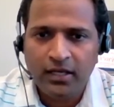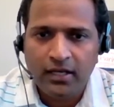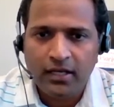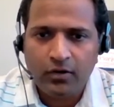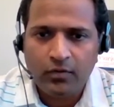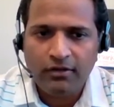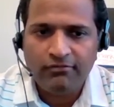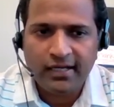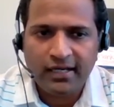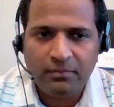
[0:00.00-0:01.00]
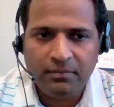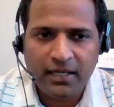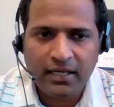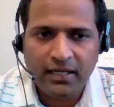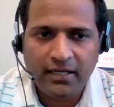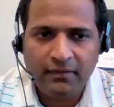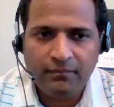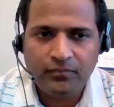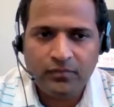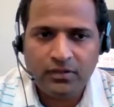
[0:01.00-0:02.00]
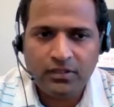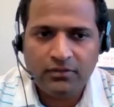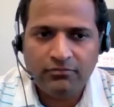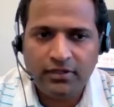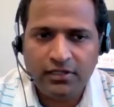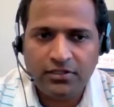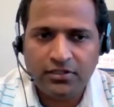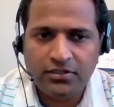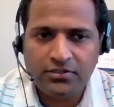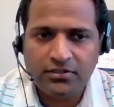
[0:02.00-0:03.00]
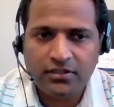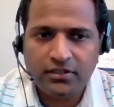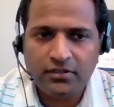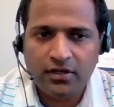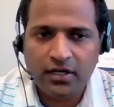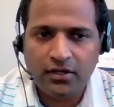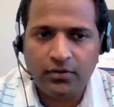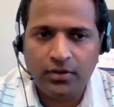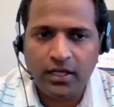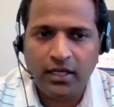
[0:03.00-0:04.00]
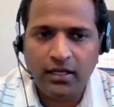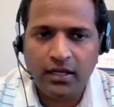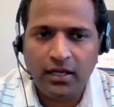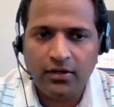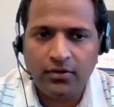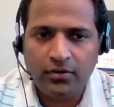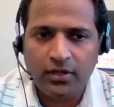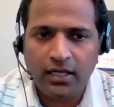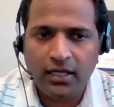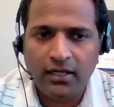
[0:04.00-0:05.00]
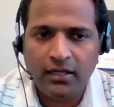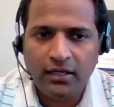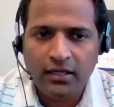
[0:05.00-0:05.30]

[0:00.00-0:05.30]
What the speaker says: Now, if I apply the filters, recruiting, enrolling,